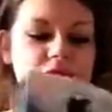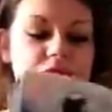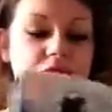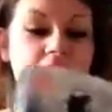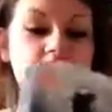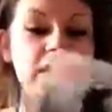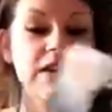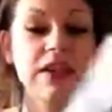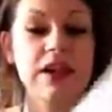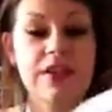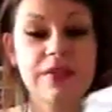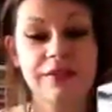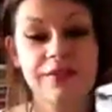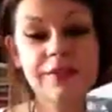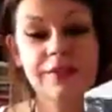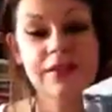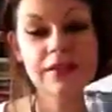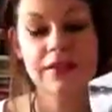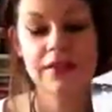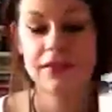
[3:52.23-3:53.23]
I
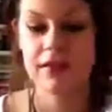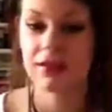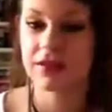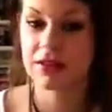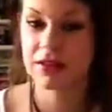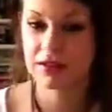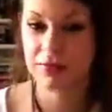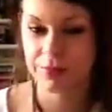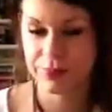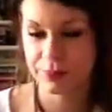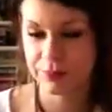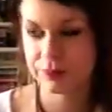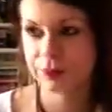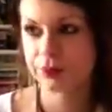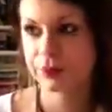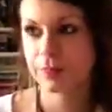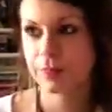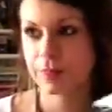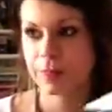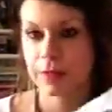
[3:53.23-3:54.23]
loved
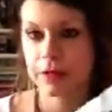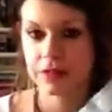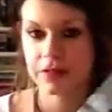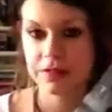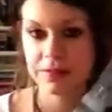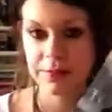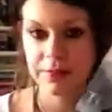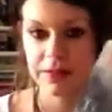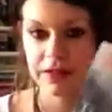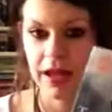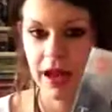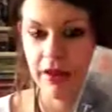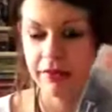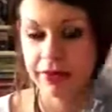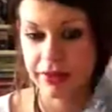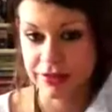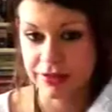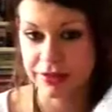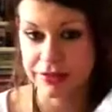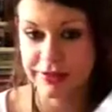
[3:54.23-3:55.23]
some of the
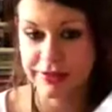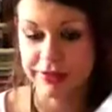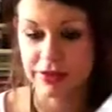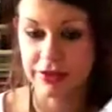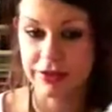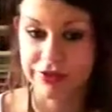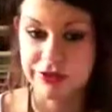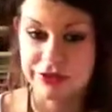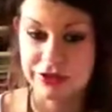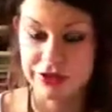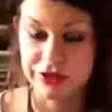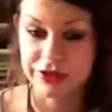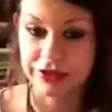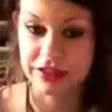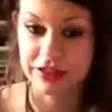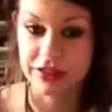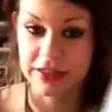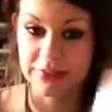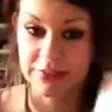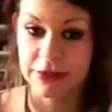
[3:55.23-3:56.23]
characters that got
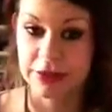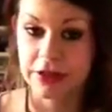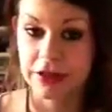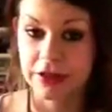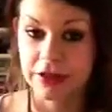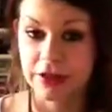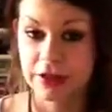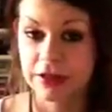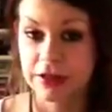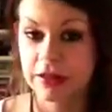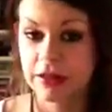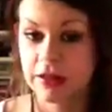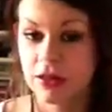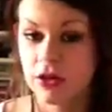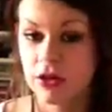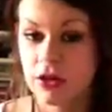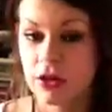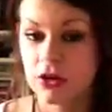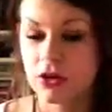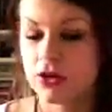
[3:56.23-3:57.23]
introduced in this book.
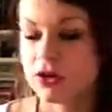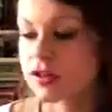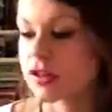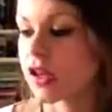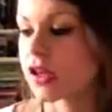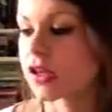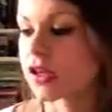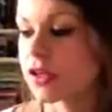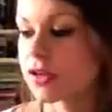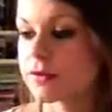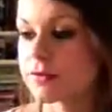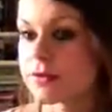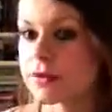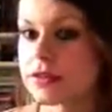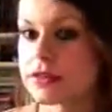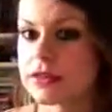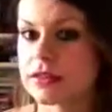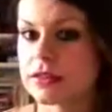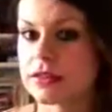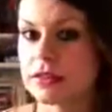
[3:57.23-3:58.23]
Of course, I
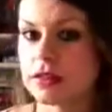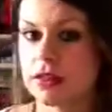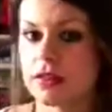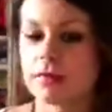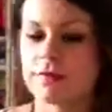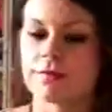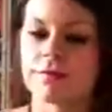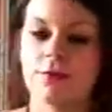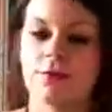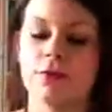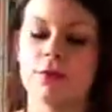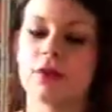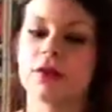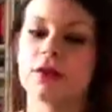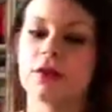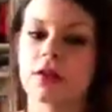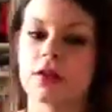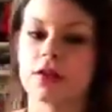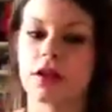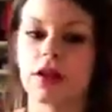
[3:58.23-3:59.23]
loved in
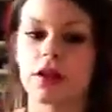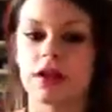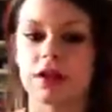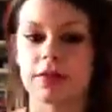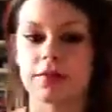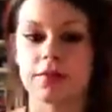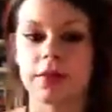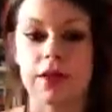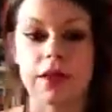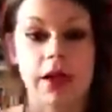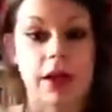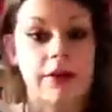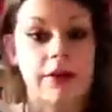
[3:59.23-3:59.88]
Fallen, I loved like